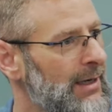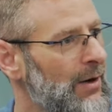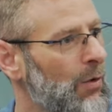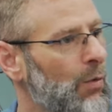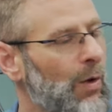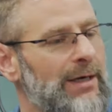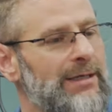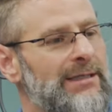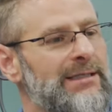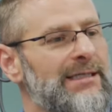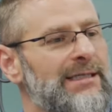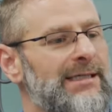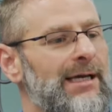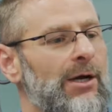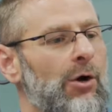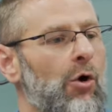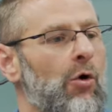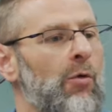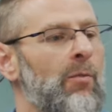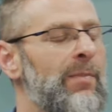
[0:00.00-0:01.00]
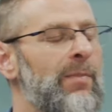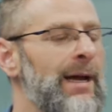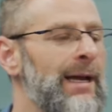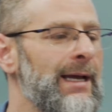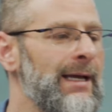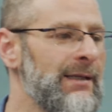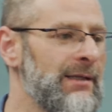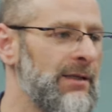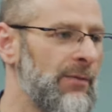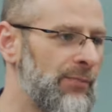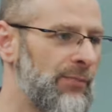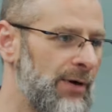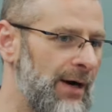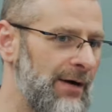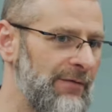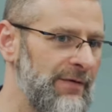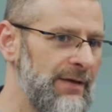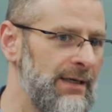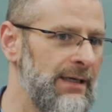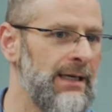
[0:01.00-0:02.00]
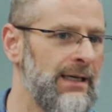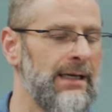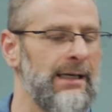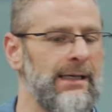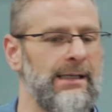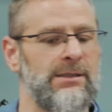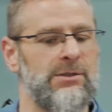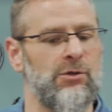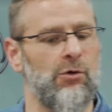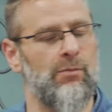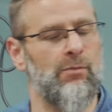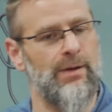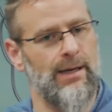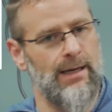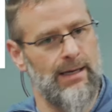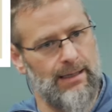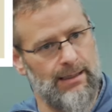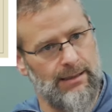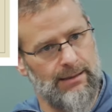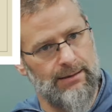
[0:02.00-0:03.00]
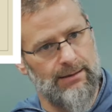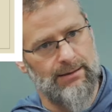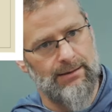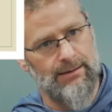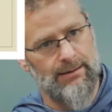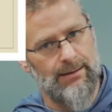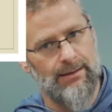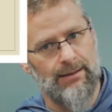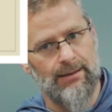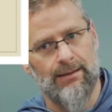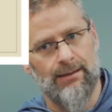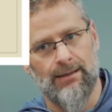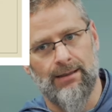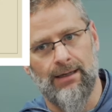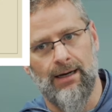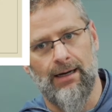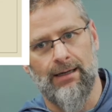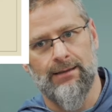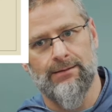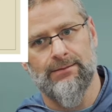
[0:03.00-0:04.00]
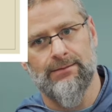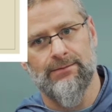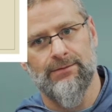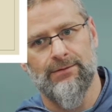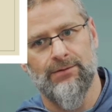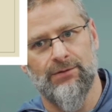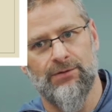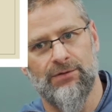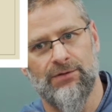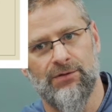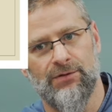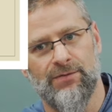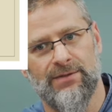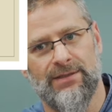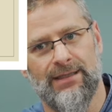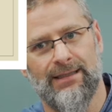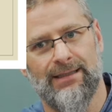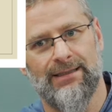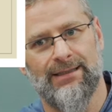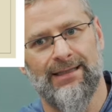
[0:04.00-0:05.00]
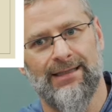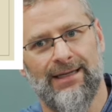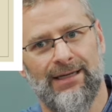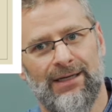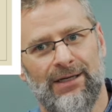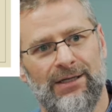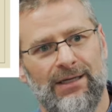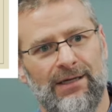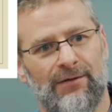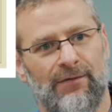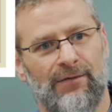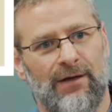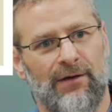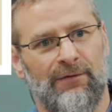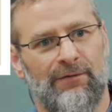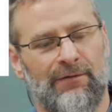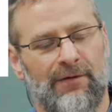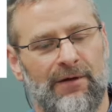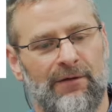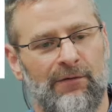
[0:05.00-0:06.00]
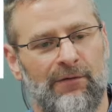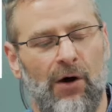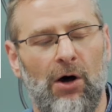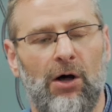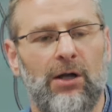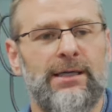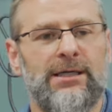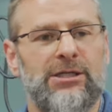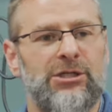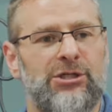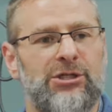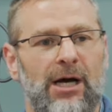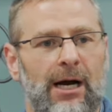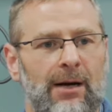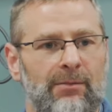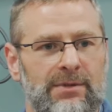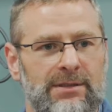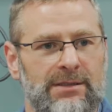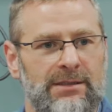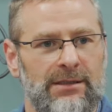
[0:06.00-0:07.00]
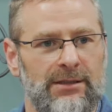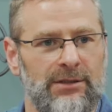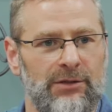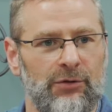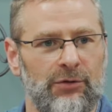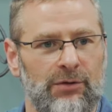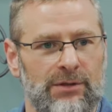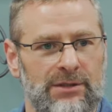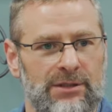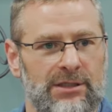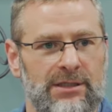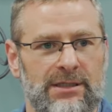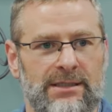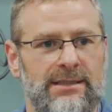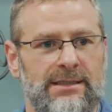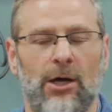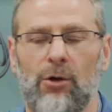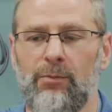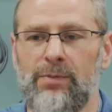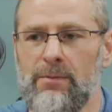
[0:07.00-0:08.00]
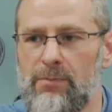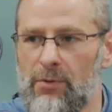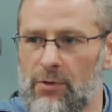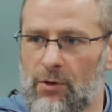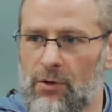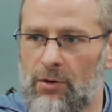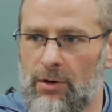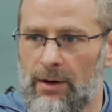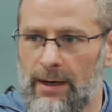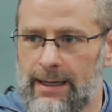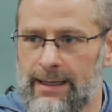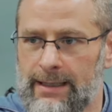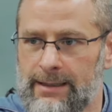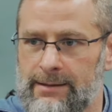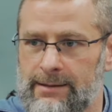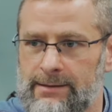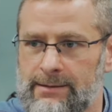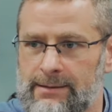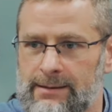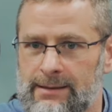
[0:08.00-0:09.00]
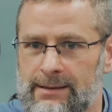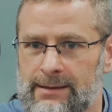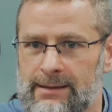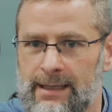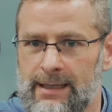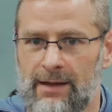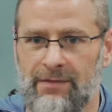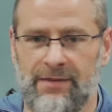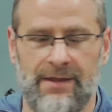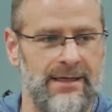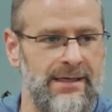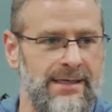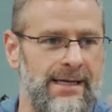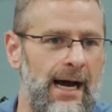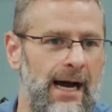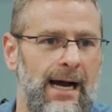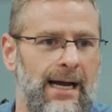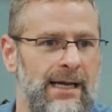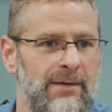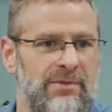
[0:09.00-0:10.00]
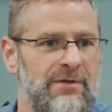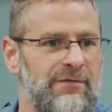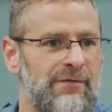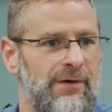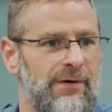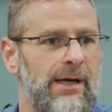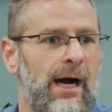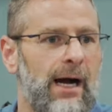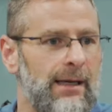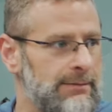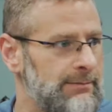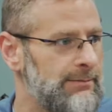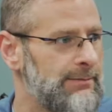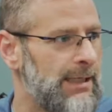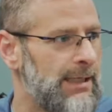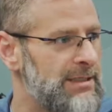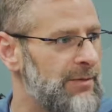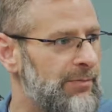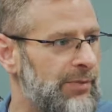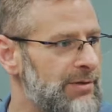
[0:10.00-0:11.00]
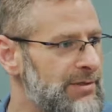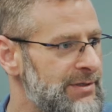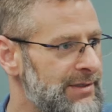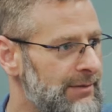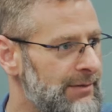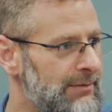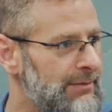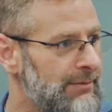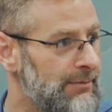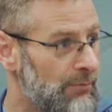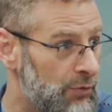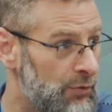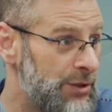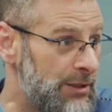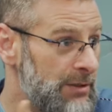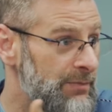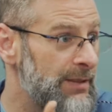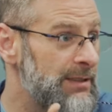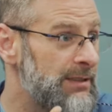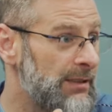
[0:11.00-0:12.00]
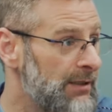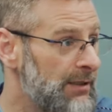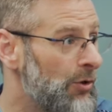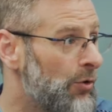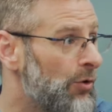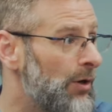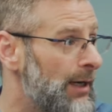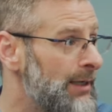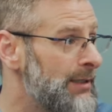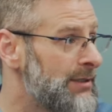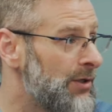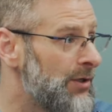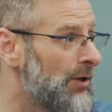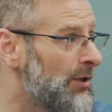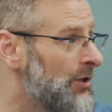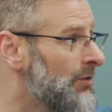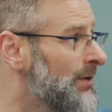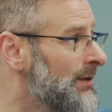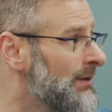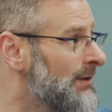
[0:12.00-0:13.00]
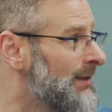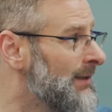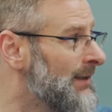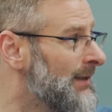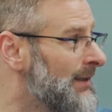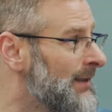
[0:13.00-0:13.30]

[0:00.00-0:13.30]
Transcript: Why does he say obeying the prophet is obeying God? You see what I'm saying? If all his job is to do is to just tell people the Quran and then die and be forgotten as a person, which is basically the Quranist argument,